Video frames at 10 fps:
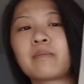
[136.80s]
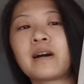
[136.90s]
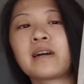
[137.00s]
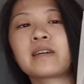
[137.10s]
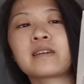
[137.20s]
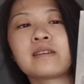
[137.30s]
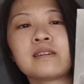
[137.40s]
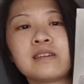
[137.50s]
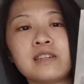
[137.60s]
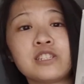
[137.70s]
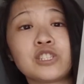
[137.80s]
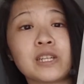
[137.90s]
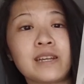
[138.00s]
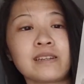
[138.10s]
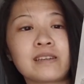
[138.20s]
of my
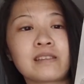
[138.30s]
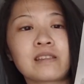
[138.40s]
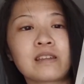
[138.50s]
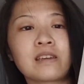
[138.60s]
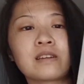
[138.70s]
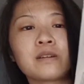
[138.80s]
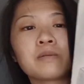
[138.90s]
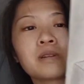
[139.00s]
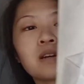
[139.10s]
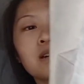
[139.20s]
shading thing going